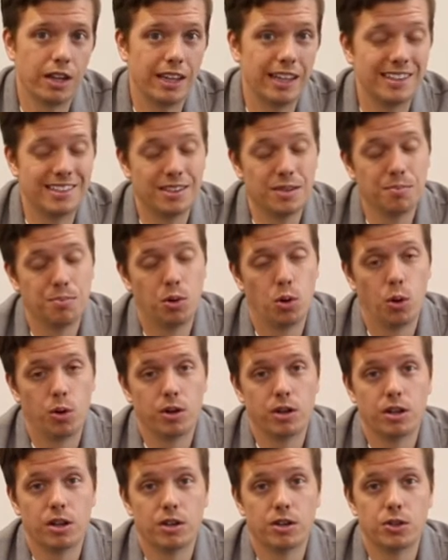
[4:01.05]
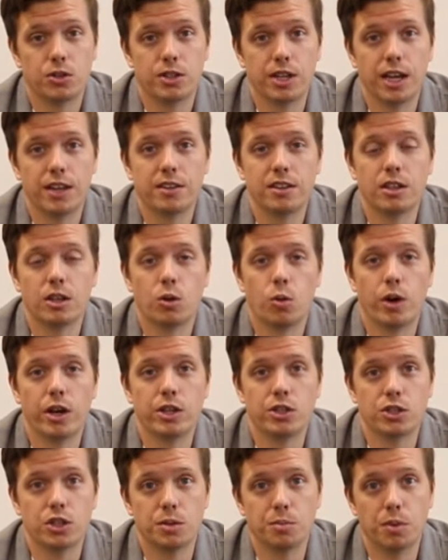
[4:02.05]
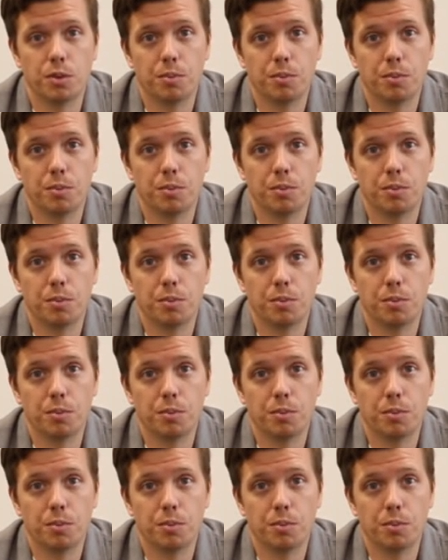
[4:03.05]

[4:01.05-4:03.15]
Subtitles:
It's important to understand the equation,